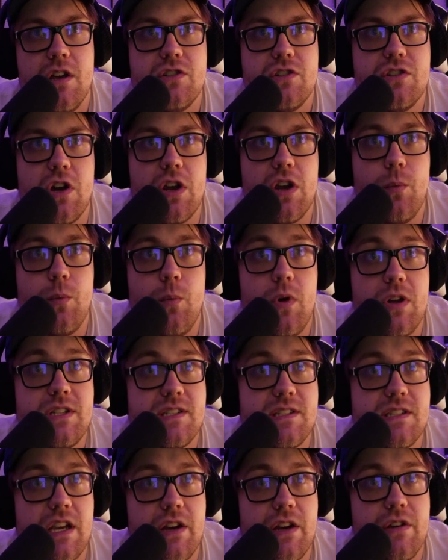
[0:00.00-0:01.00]
Target one
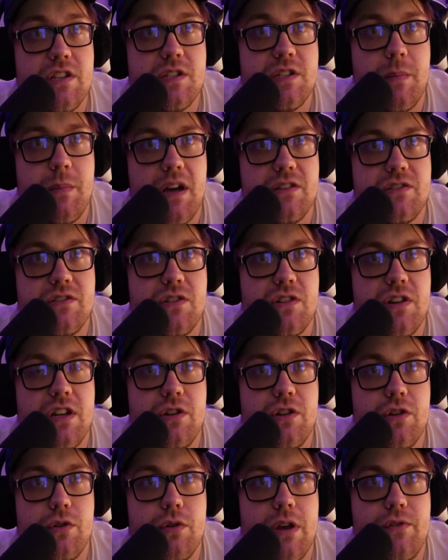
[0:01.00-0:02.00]
Sarians monster in
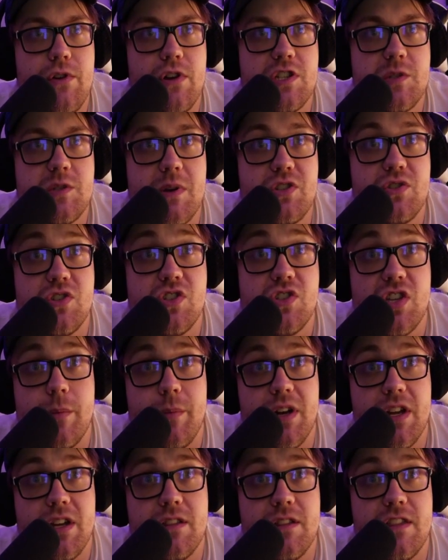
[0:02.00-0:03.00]
your graveyard, special
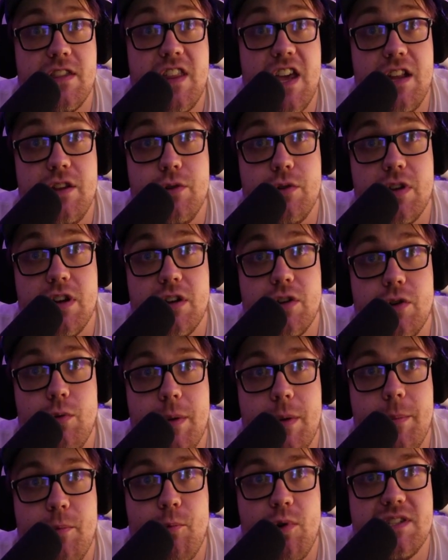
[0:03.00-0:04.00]
summon it. Then you can
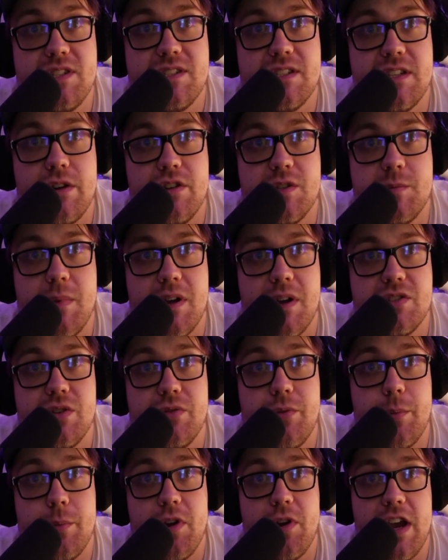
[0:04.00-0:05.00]
equip one Sarians monster
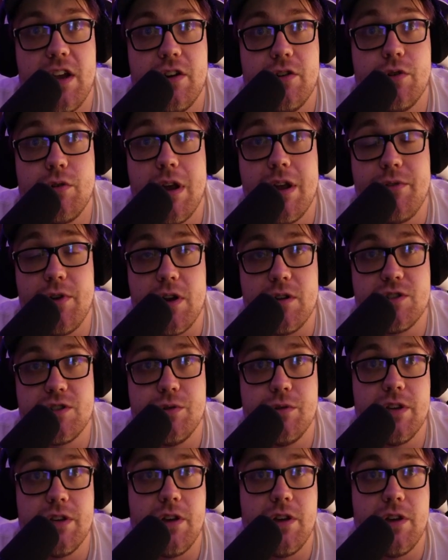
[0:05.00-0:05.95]
from your hand or graveyard to it.